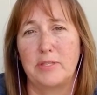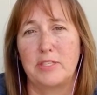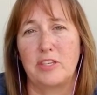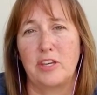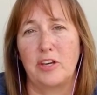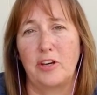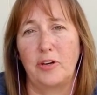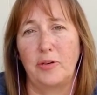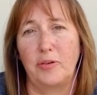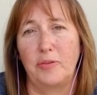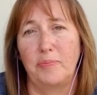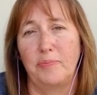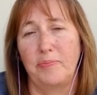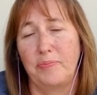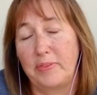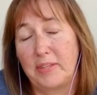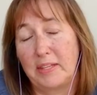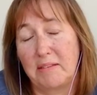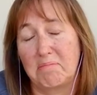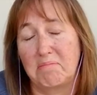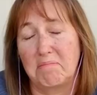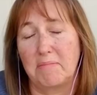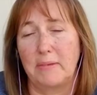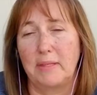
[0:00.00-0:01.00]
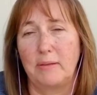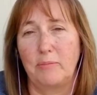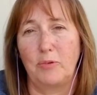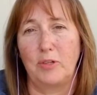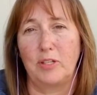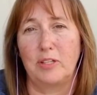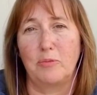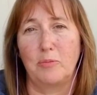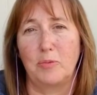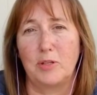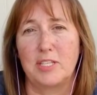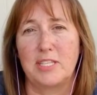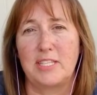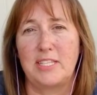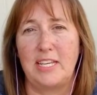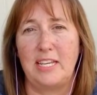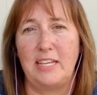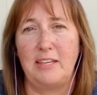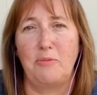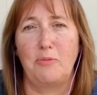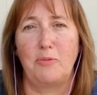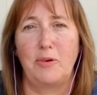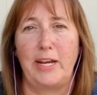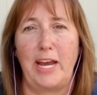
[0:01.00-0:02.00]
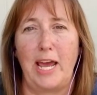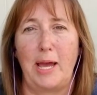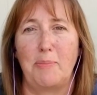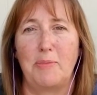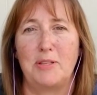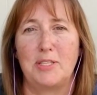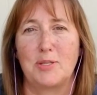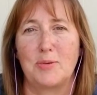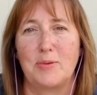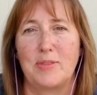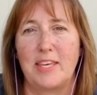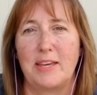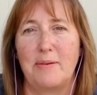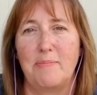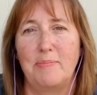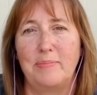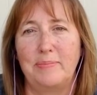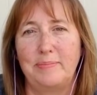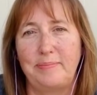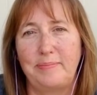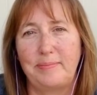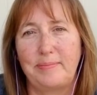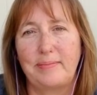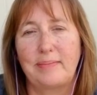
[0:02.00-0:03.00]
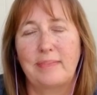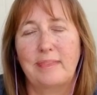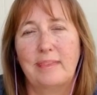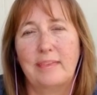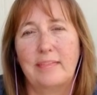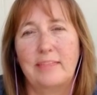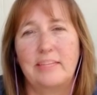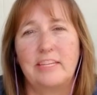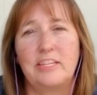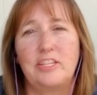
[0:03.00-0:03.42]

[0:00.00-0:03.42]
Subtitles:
So we'll see what happens with them.